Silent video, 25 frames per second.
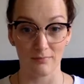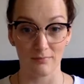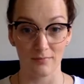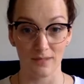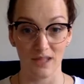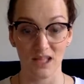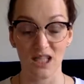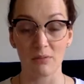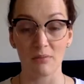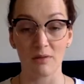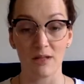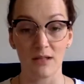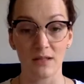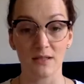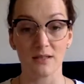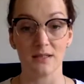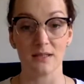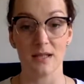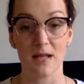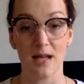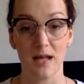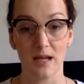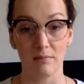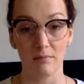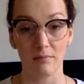email and
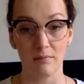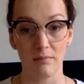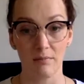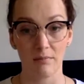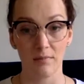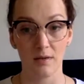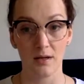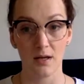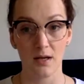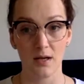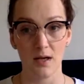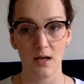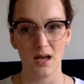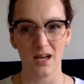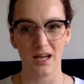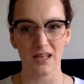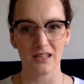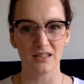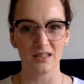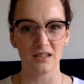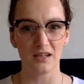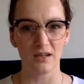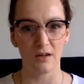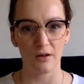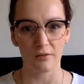name, and
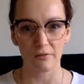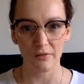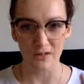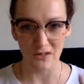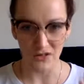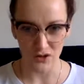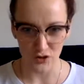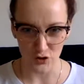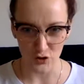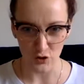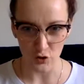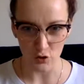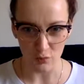they love it so